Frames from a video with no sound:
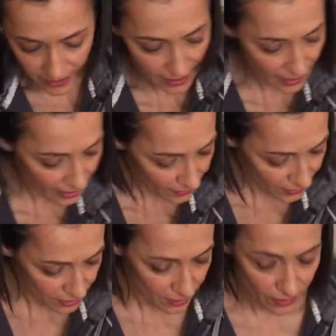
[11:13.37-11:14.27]
is I have
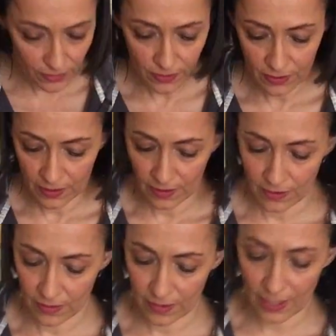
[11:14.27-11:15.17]
a dough
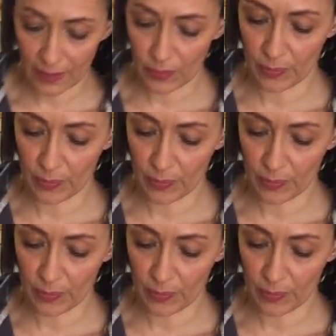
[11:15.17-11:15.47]
that I